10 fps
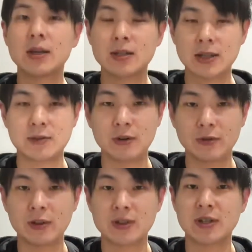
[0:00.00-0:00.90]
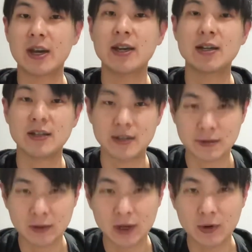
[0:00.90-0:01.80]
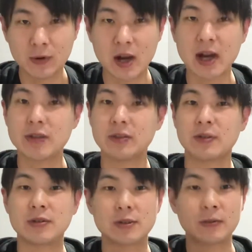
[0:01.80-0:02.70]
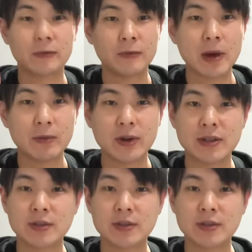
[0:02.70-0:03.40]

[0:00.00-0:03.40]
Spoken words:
That's all for today. In this video, I introduced 5 ways to